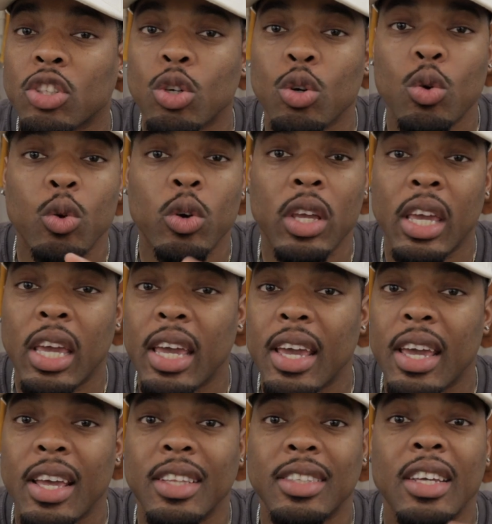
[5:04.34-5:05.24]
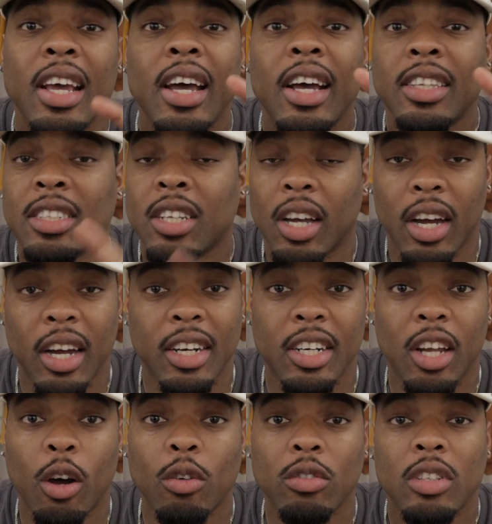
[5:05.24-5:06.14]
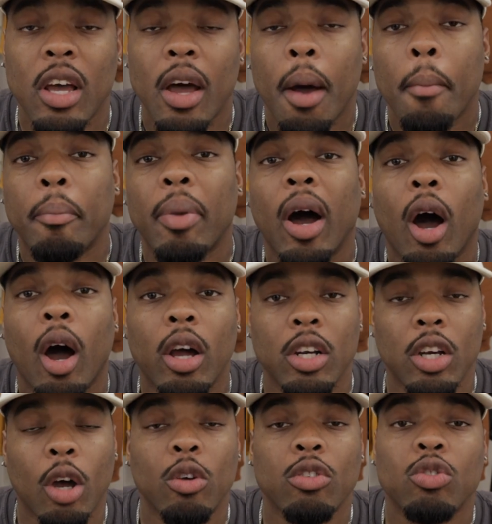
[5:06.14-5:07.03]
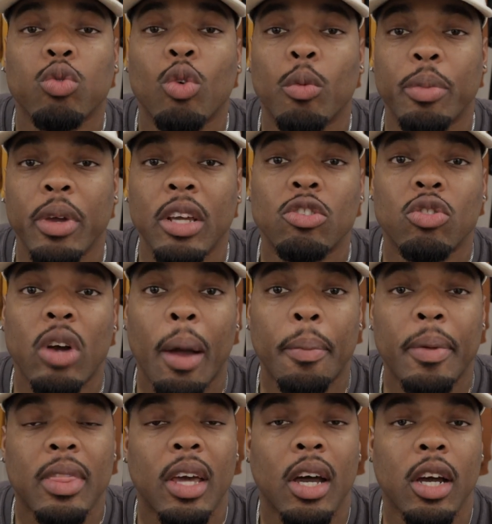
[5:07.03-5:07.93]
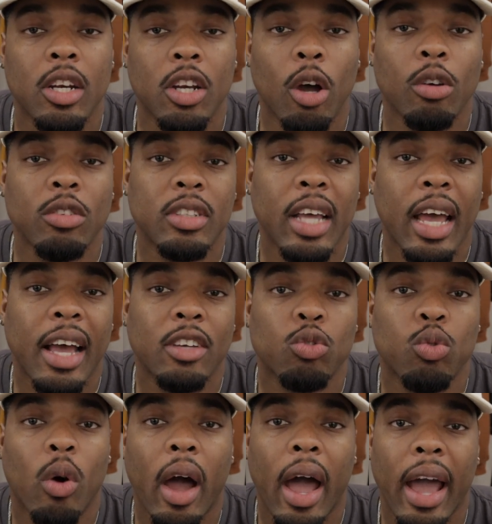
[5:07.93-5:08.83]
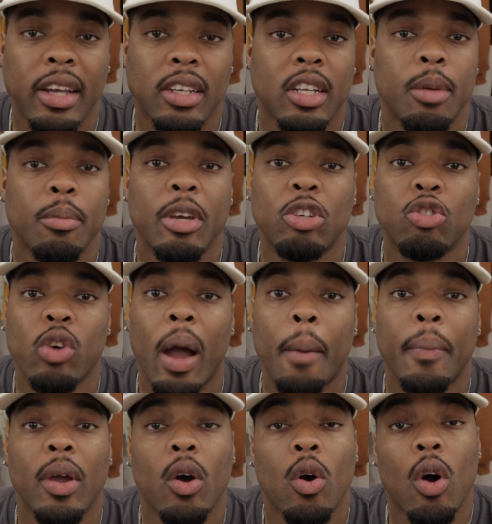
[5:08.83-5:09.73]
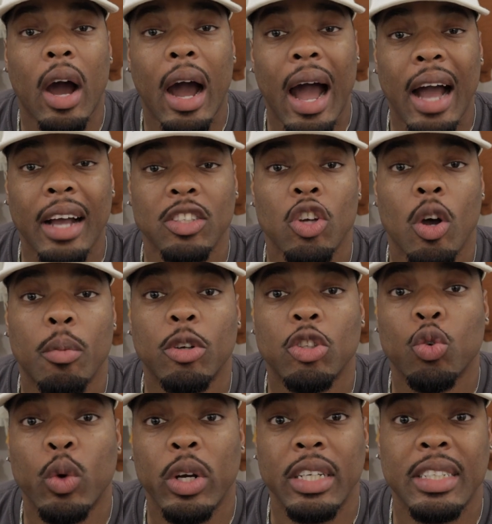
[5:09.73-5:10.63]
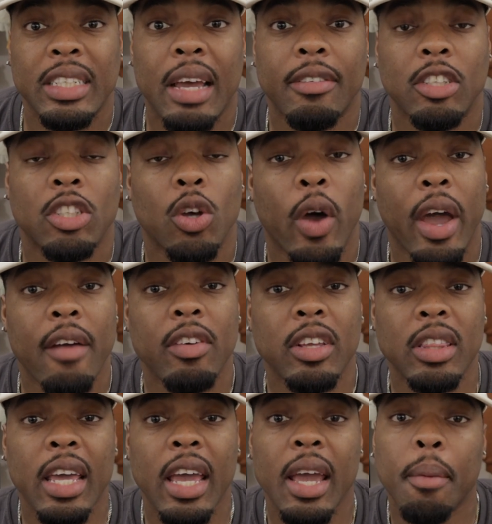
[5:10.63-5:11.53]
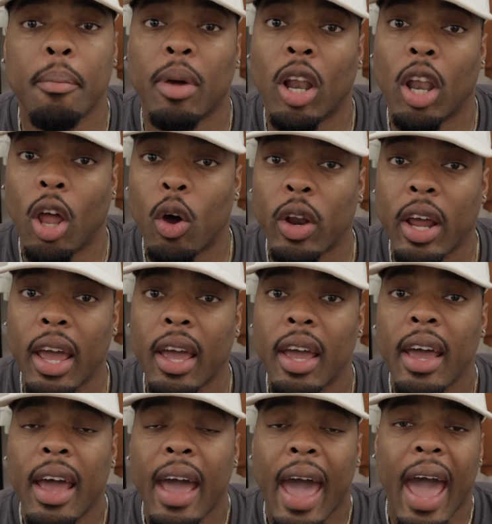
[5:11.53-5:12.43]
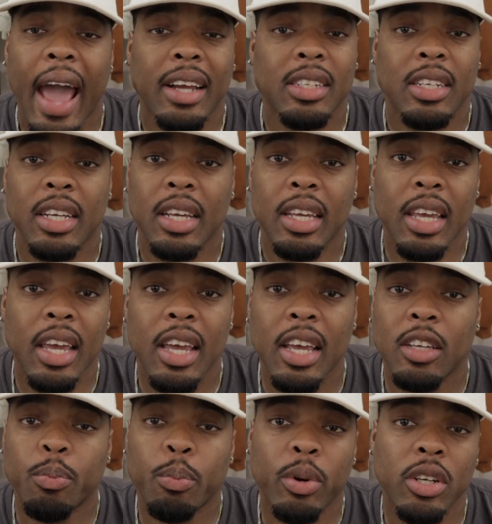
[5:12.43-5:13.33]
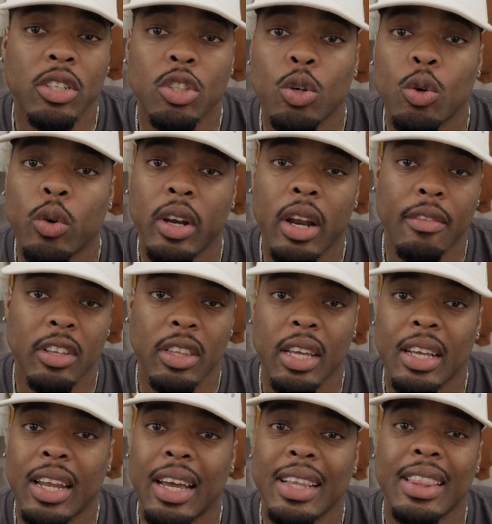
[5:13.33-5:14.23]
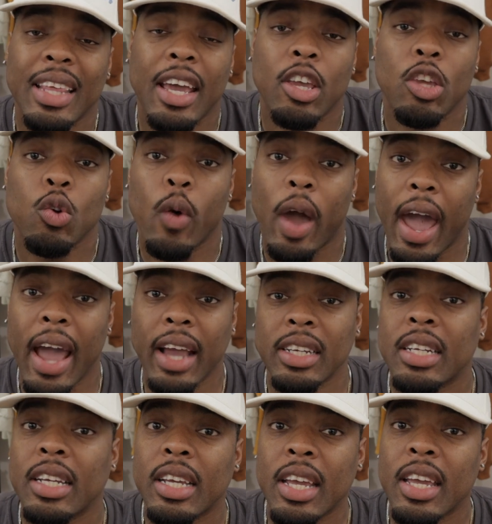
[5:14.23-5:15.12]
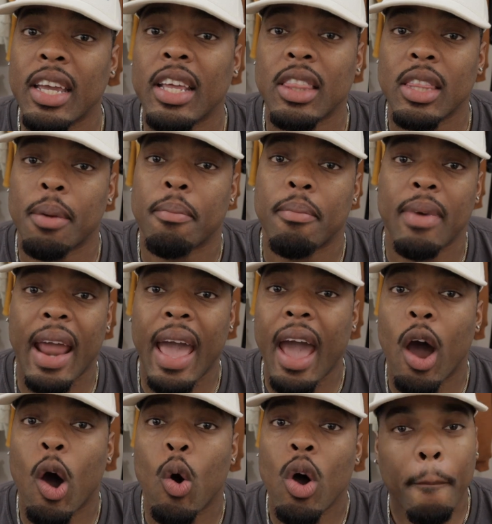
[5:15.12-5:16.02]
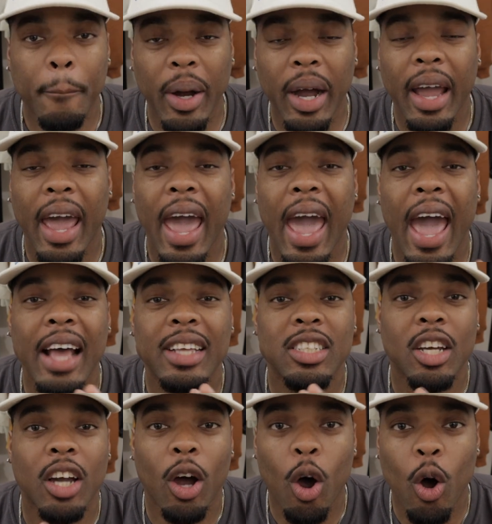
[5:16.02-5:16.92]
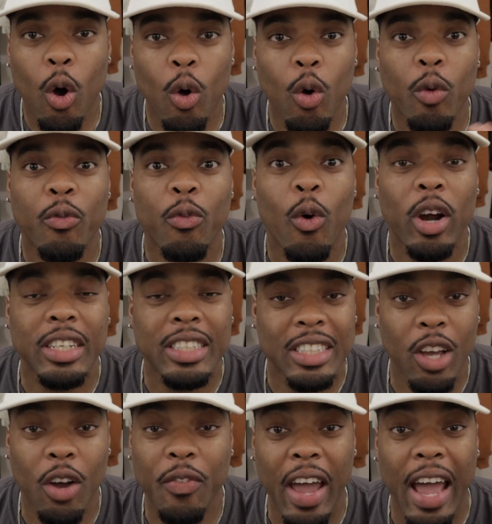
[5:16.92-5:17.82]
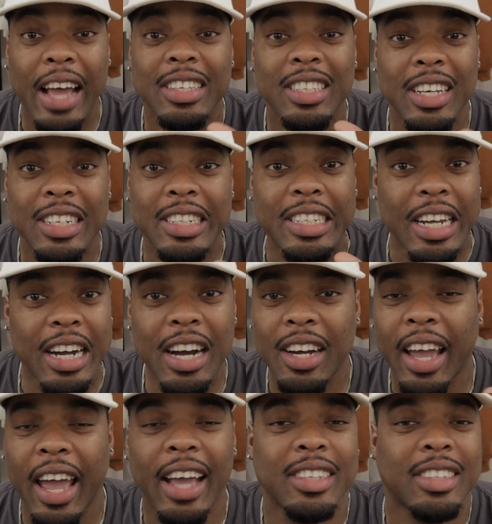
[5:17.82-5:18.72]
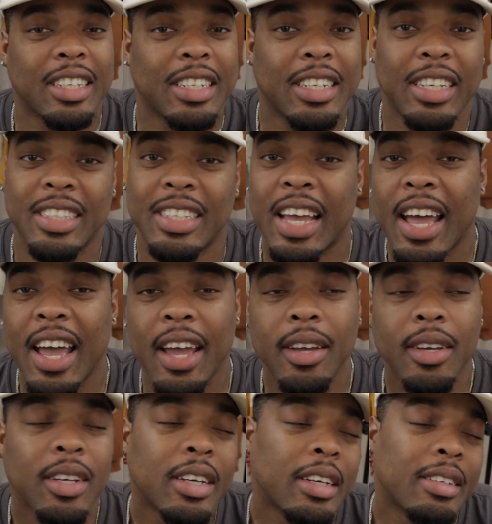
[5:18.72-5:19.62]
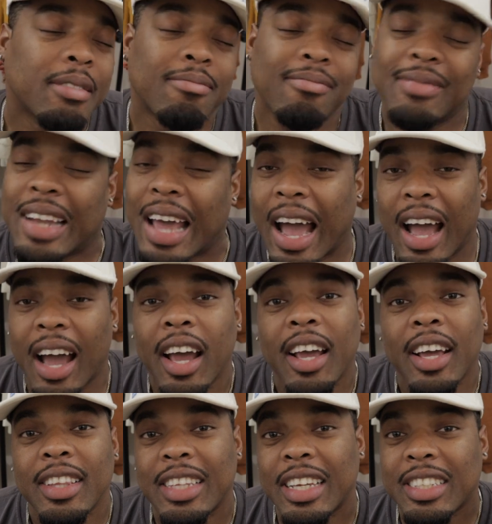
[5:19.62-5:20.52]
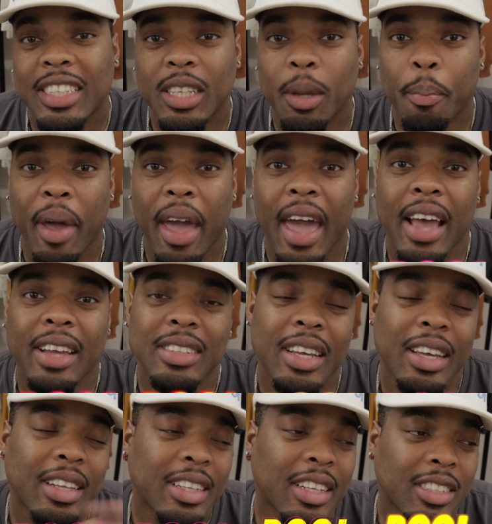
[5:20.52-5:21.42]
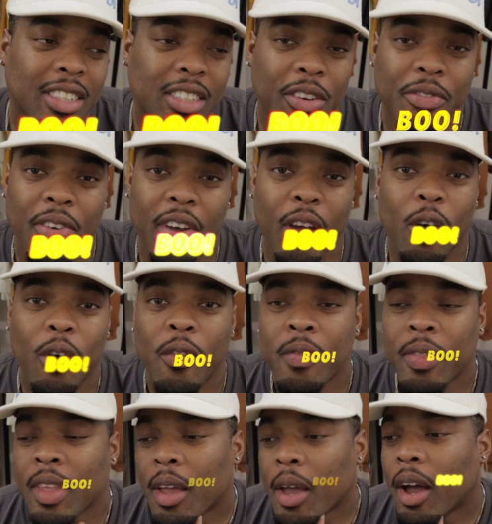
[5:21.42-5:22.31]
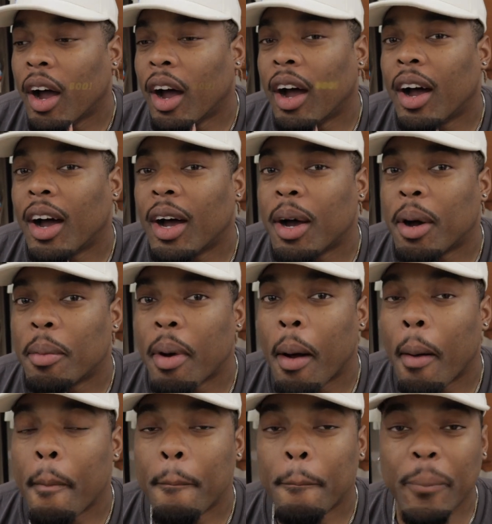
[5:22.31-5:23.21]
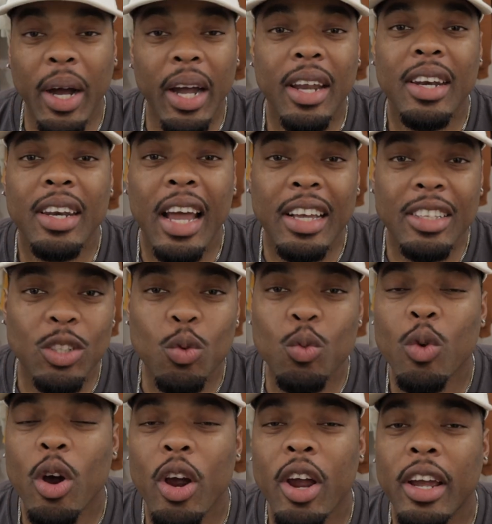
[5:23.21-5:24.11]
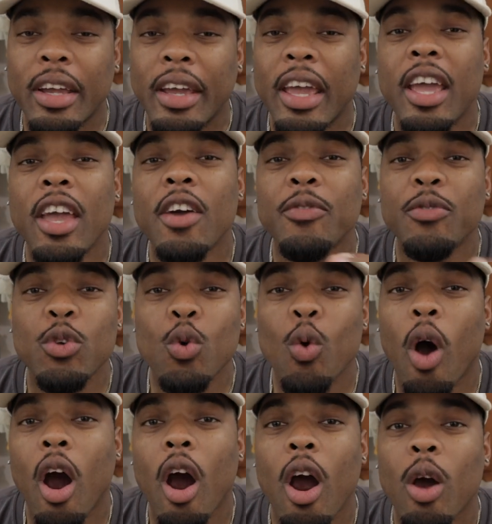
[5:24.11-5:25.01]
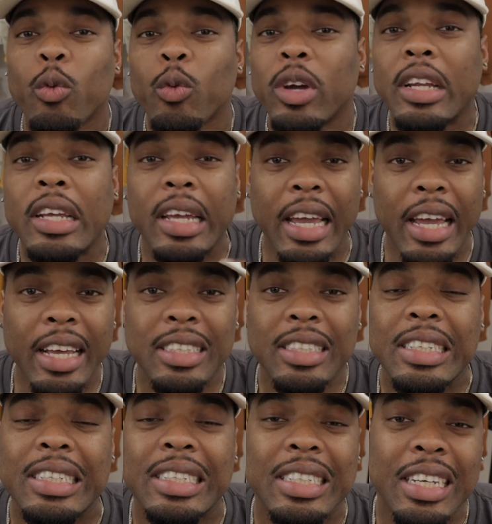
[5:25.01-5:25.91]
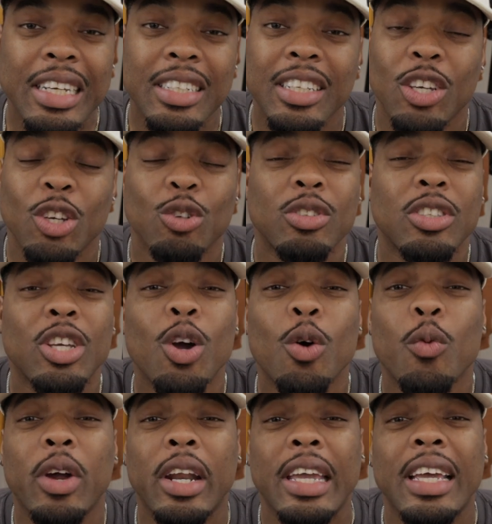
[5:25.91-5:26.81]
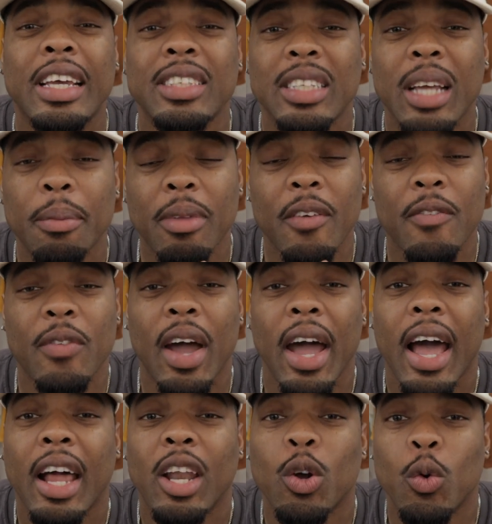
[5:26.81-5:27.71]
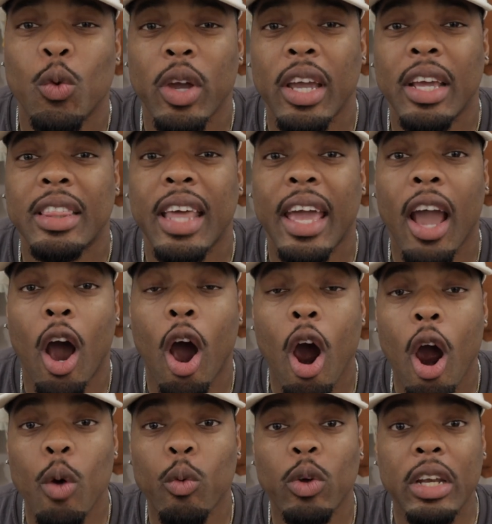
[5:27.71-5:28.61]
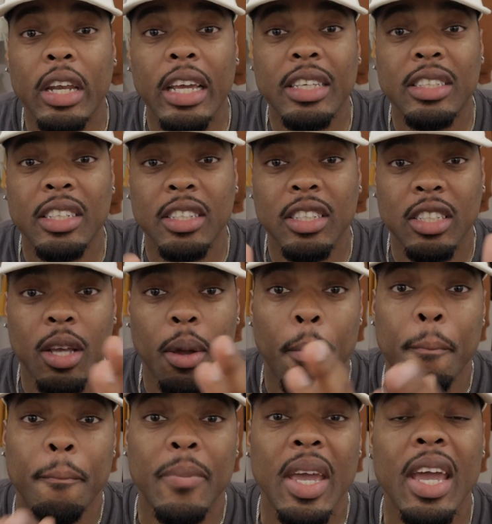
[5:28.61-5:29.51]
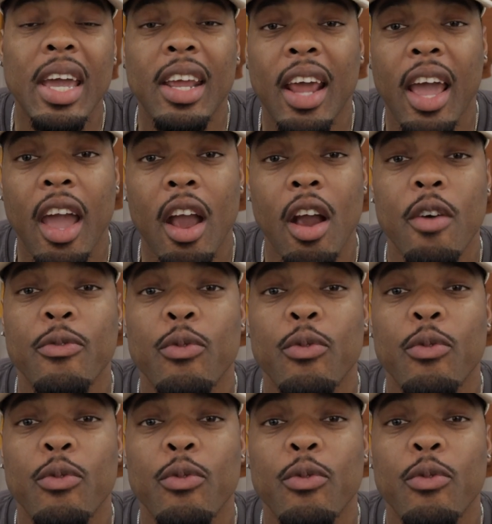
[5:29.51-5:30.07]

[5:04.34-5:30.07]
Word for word: school, kids to adults, but adults will be dropping, the adult size will actually be dropping on October 27th. So everything below that, actually kids, preschool and everything like that, you actually can get them now. But as a whole for itself, as a dunk, as the design, nah, this is a pass, this is a fail. But not to worry, if you are really into sneakers and you still want to get something for Halloween, they are releasing some mid Air